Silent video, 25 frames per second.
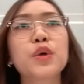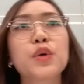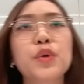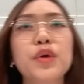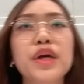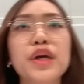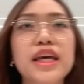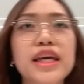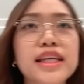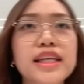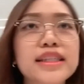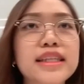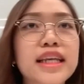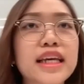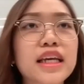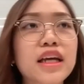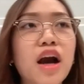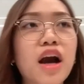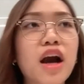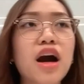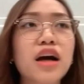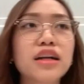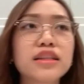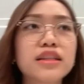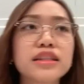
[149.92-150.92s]
who is a
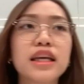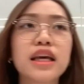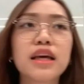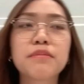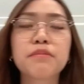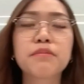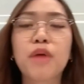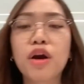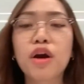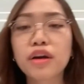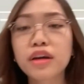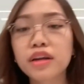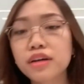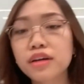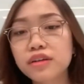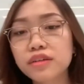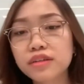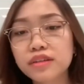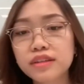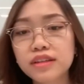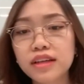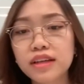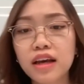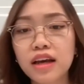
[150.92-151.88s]
content marketers